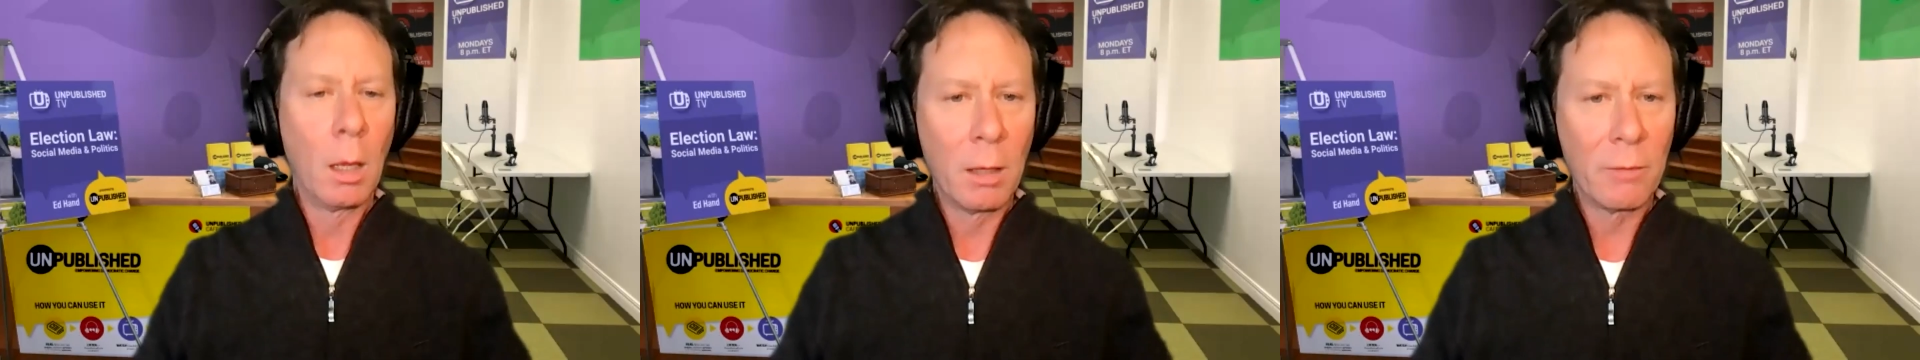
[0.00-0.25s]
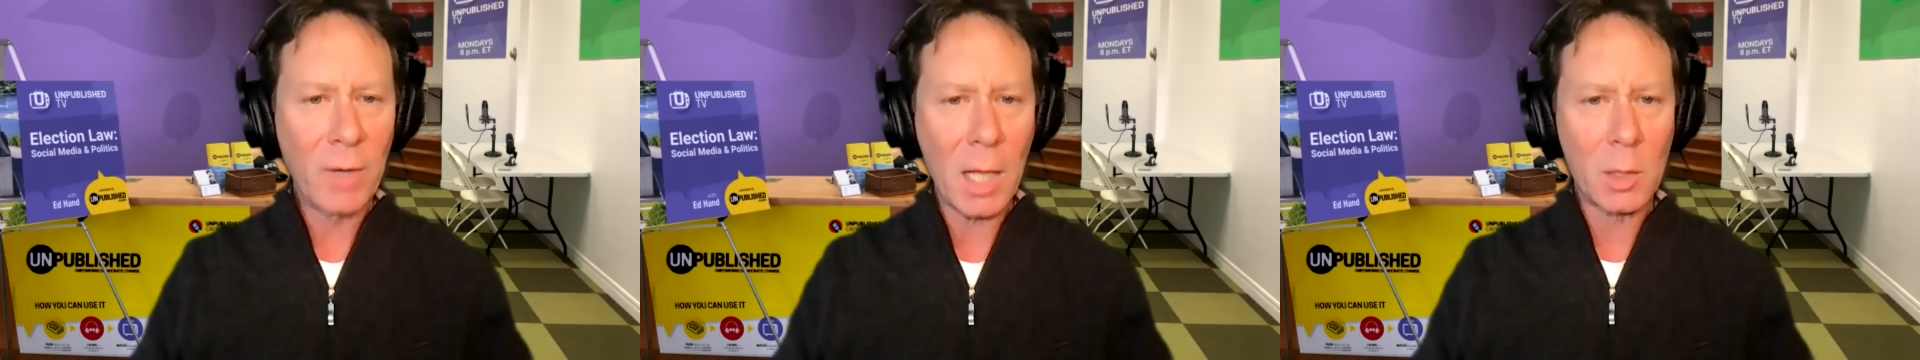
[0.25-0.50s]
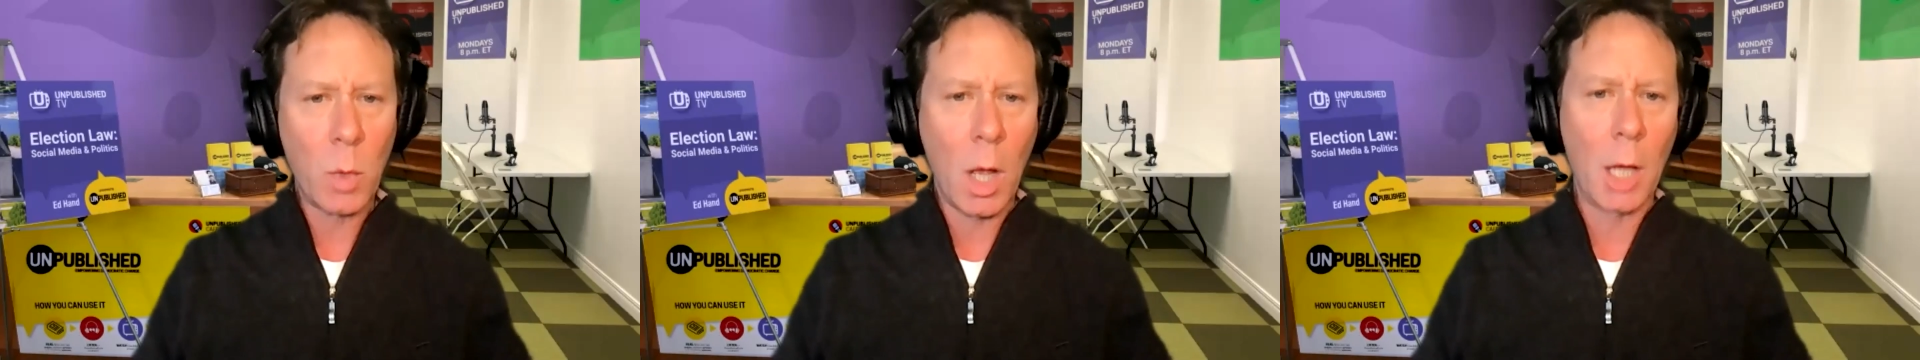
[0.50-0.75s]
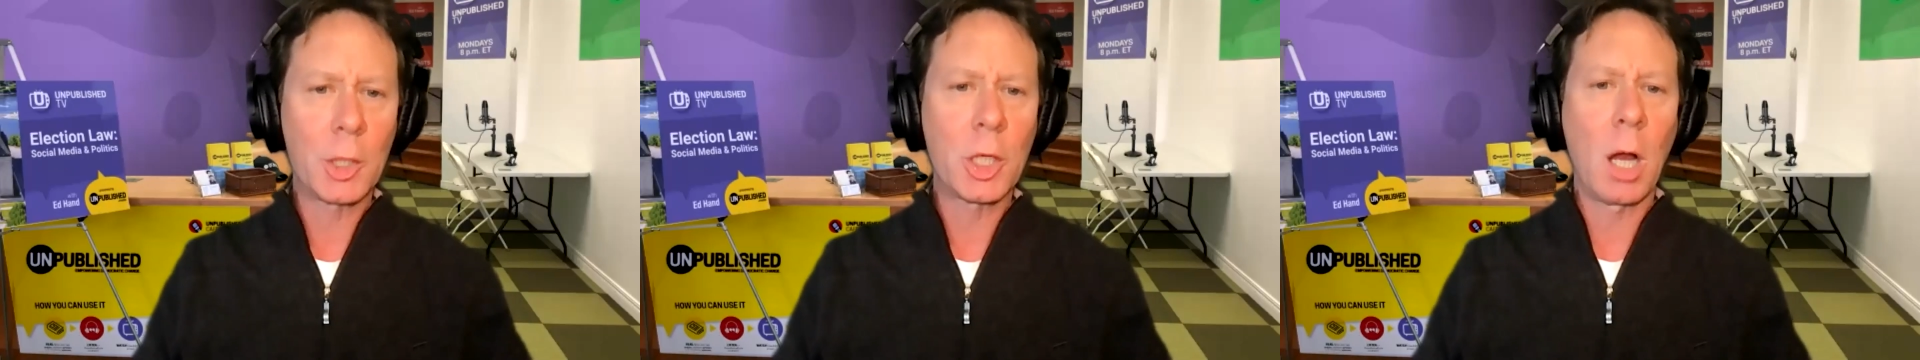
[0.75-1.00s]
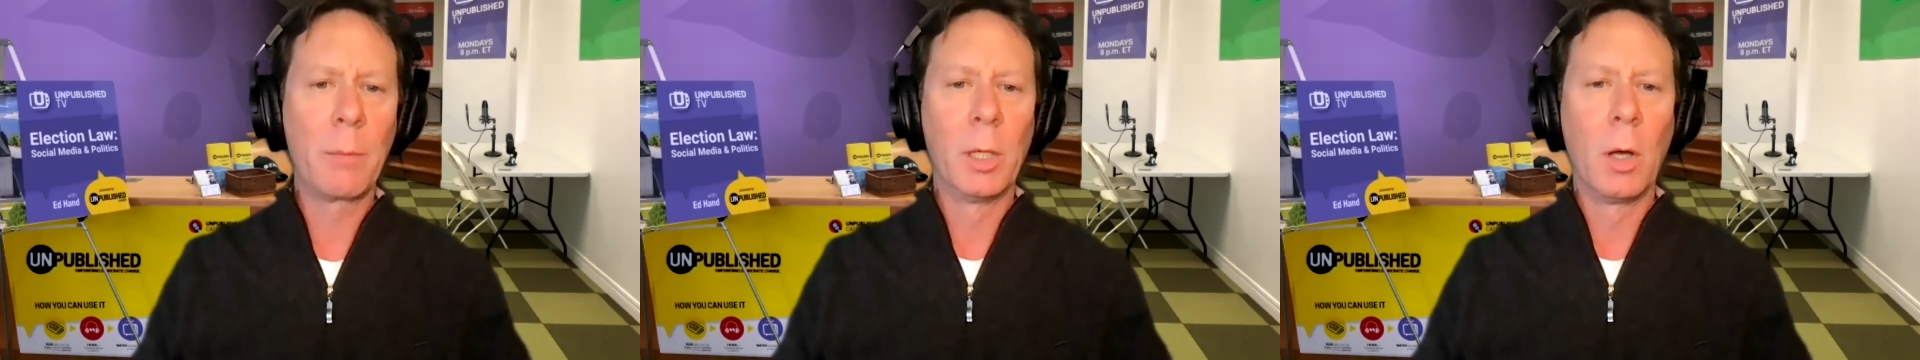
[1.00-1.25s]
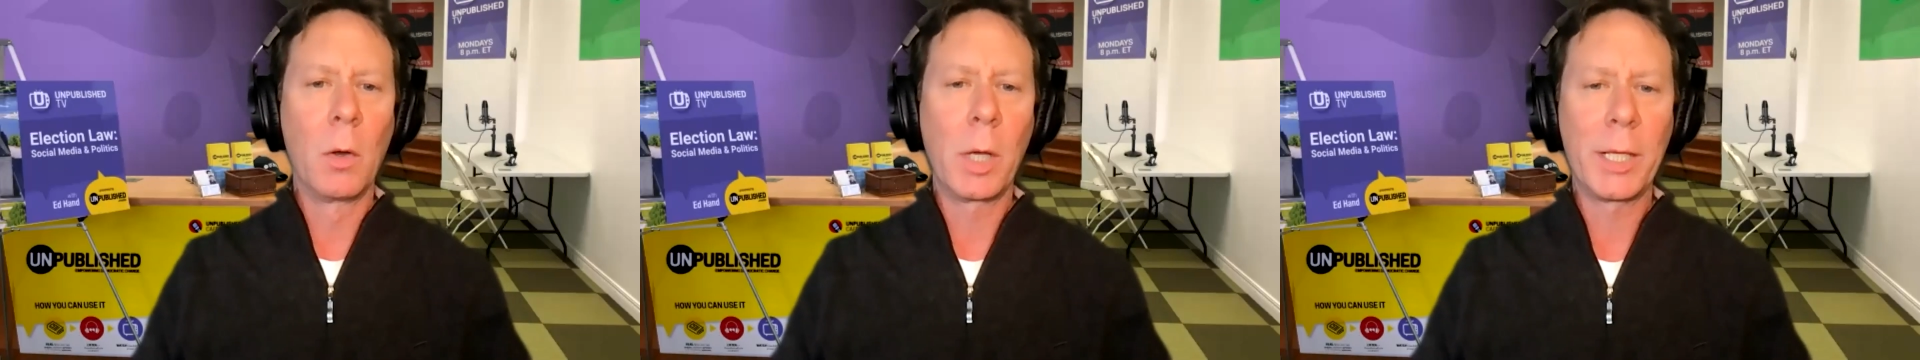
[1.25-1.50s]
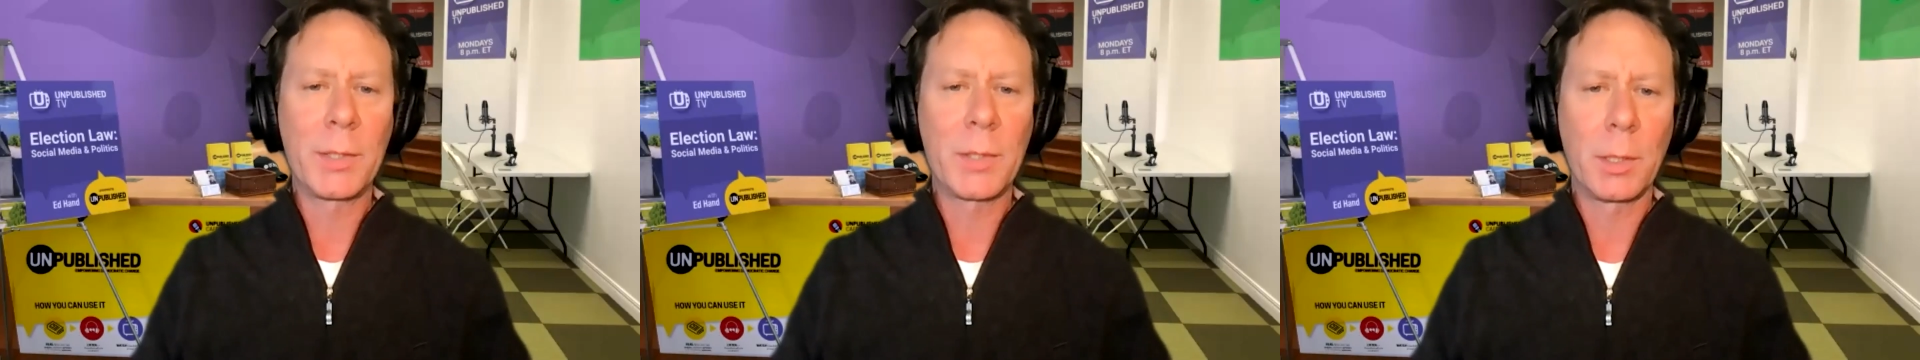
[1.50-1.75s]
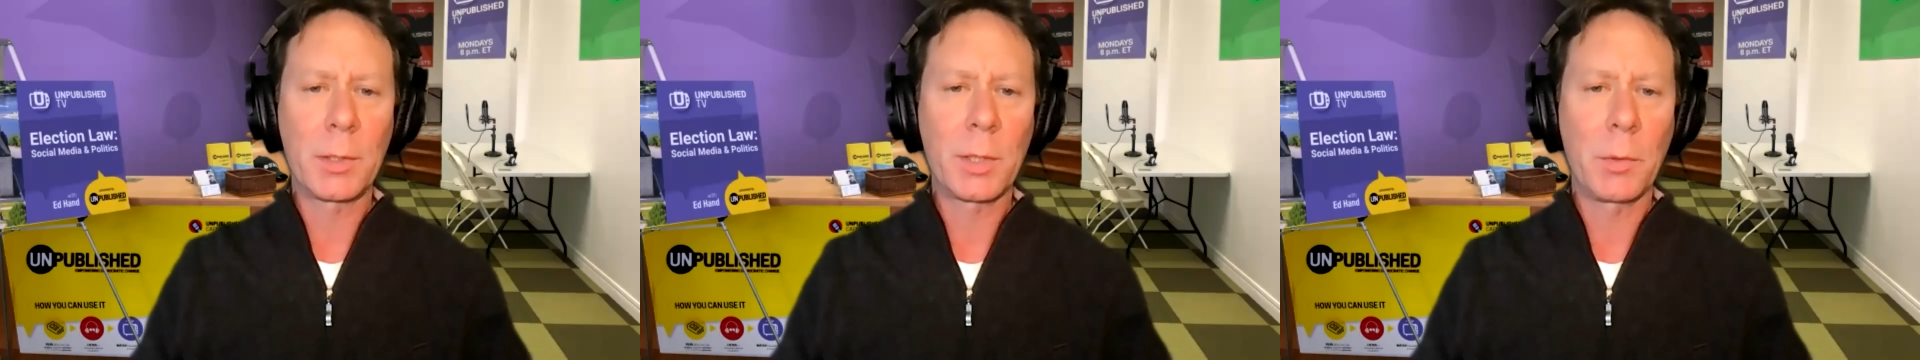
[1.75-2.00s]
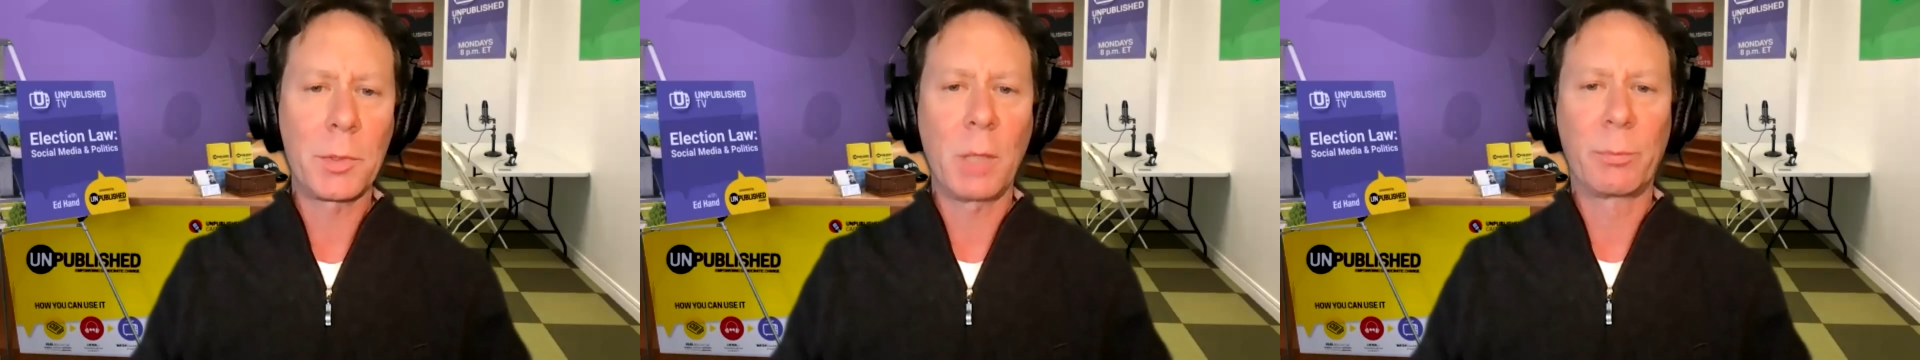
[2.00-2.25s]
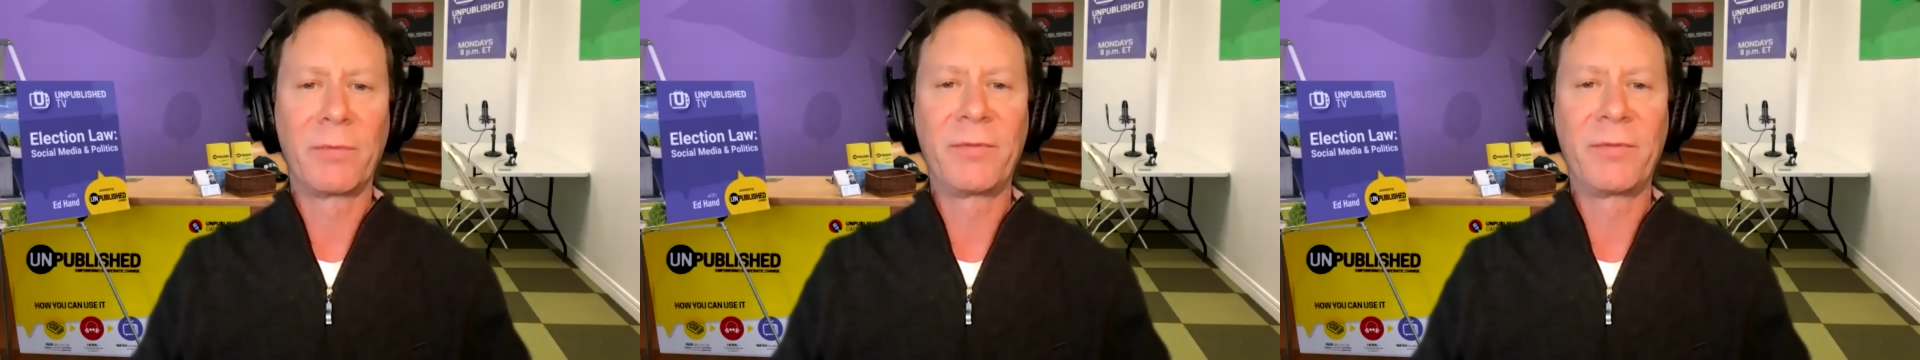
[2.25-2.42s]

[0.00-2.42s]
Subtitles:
Francois Charbonneau is an associate